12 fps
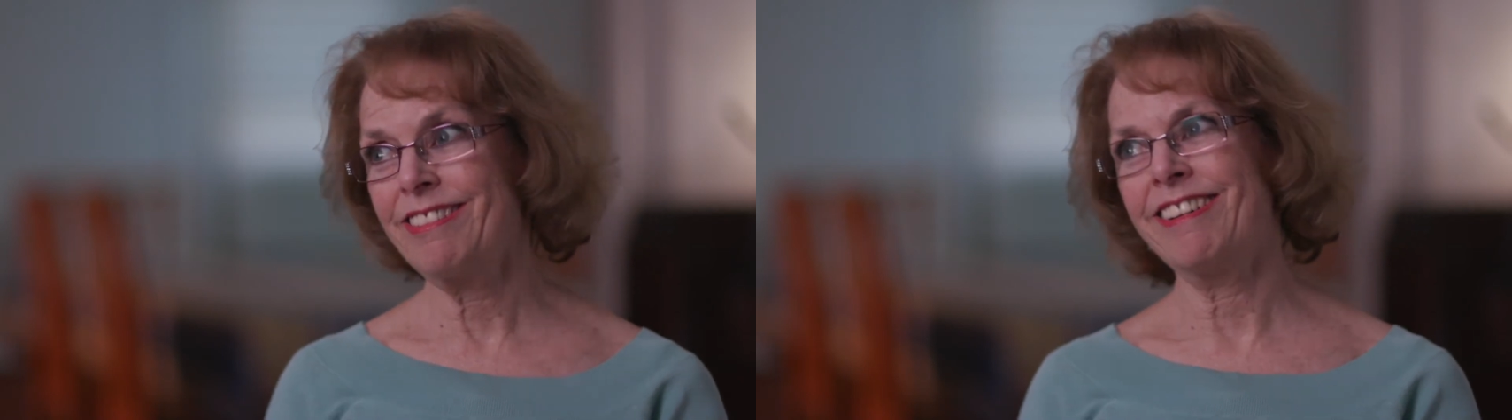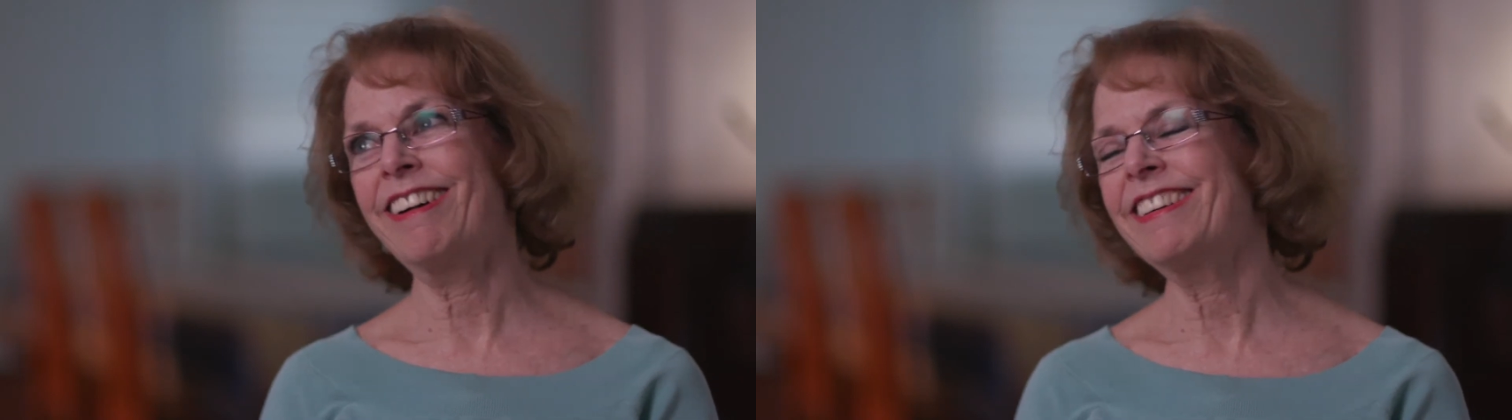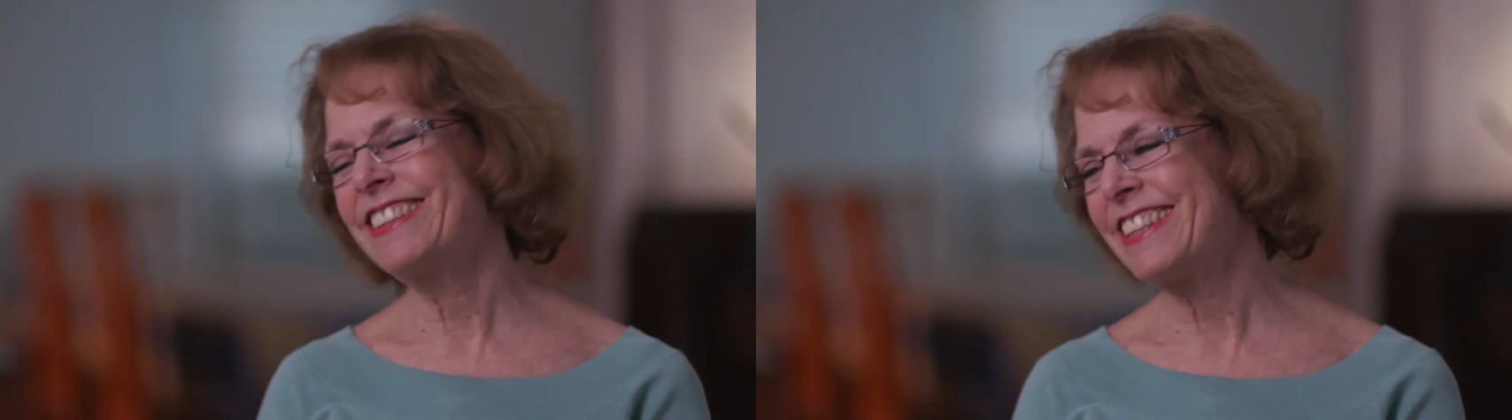
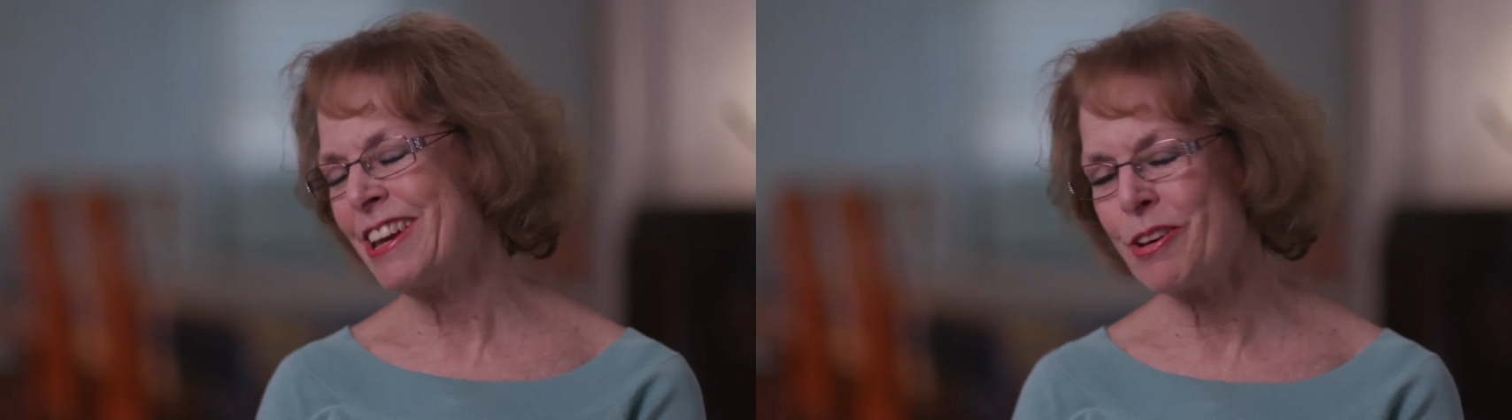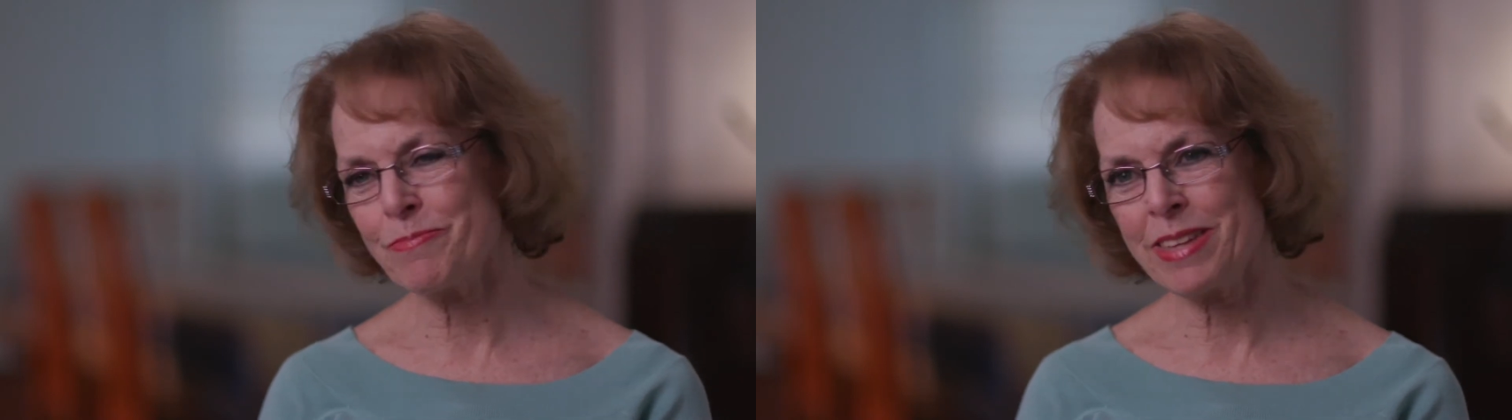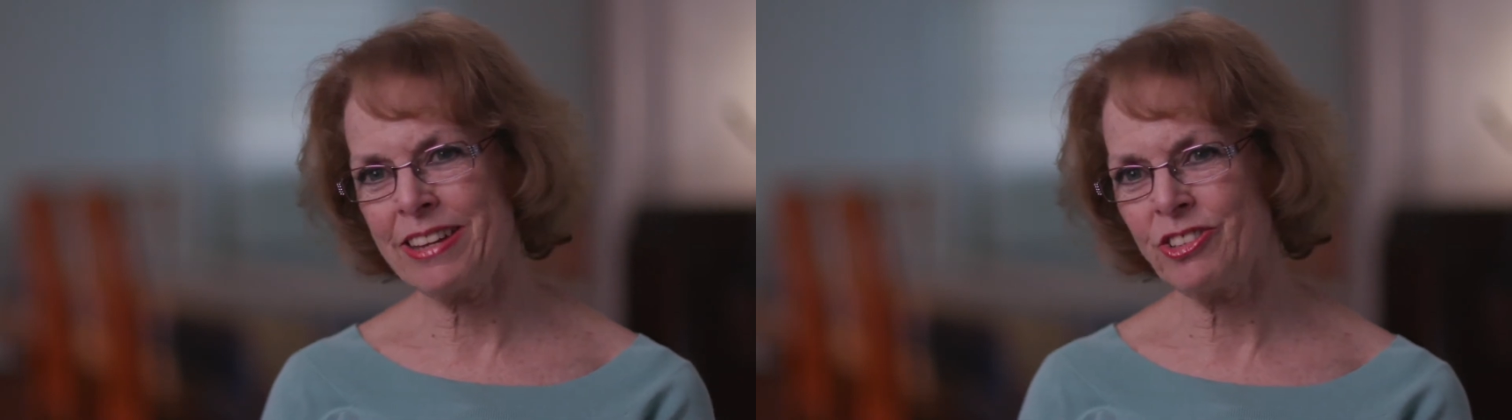to
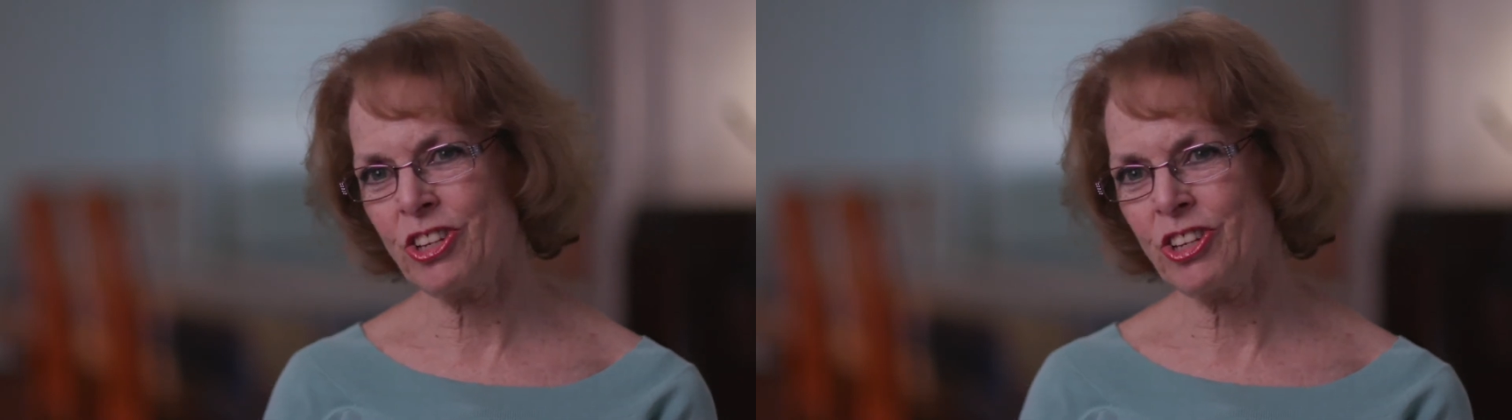help that